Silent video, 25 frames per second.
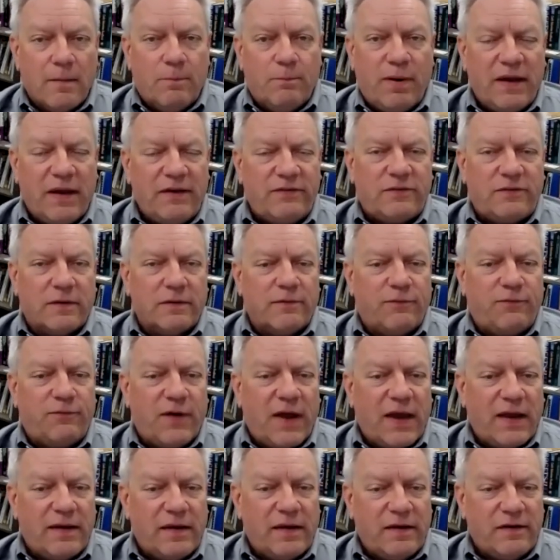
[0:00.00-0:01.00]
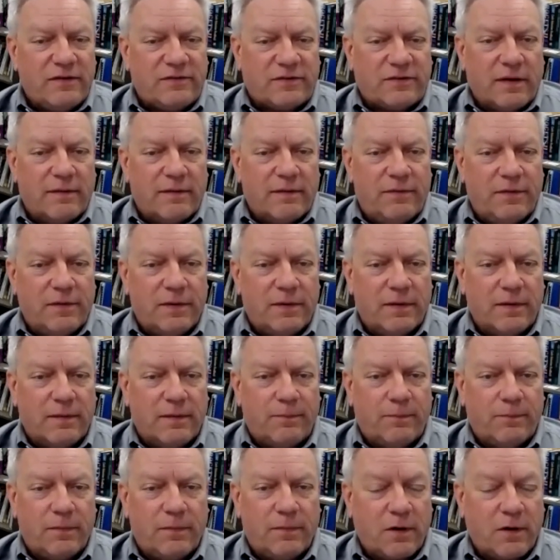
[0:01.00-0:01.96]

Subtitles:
based on the findings of the